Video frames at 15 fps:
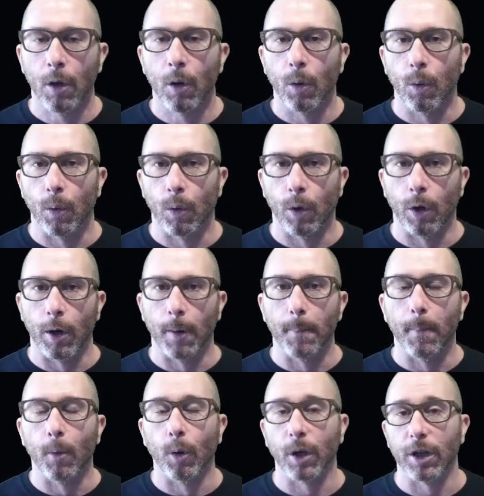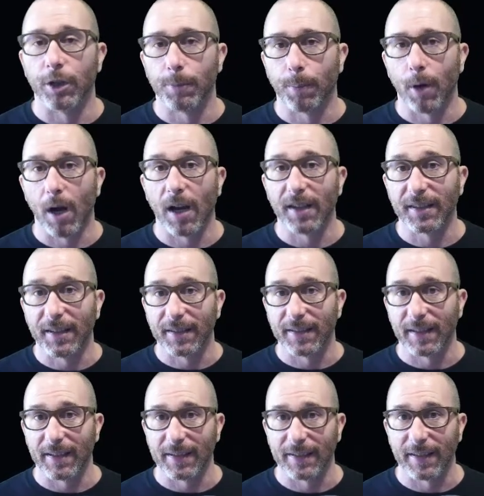or mortgage
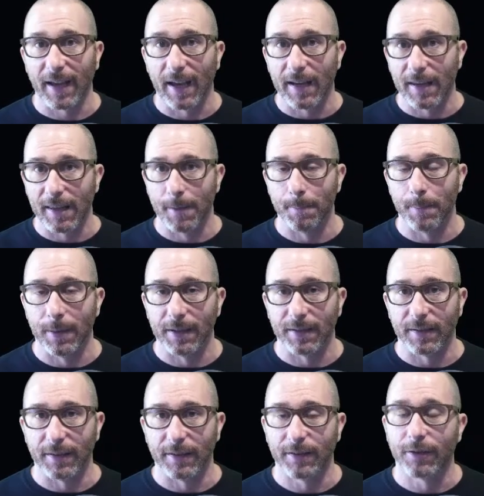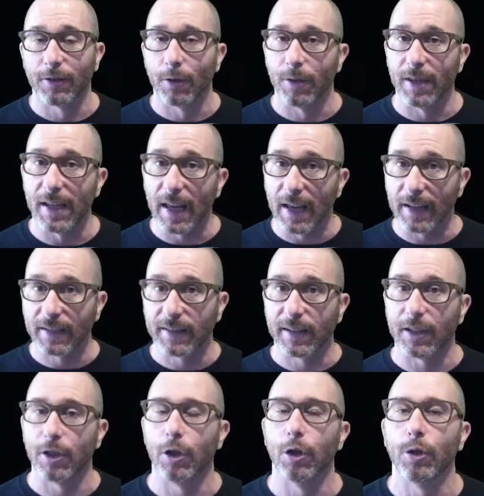processing side of the business, so the
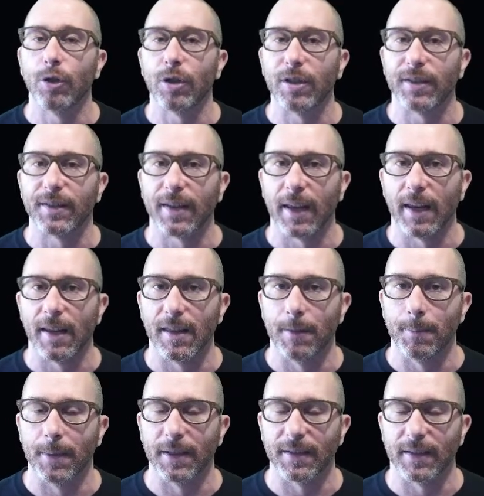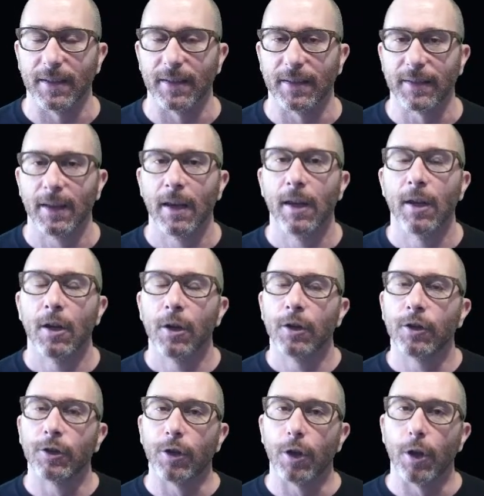execution side of the business,
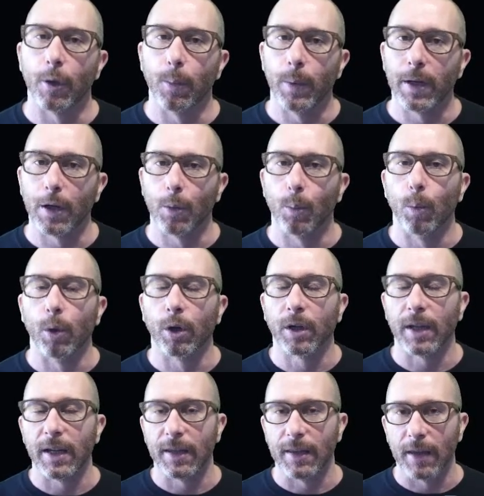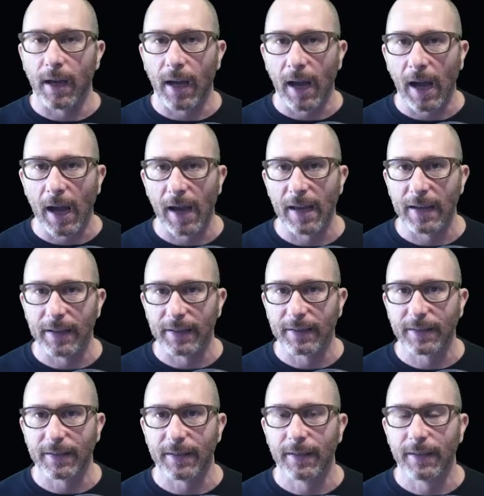so that we could work in the highest,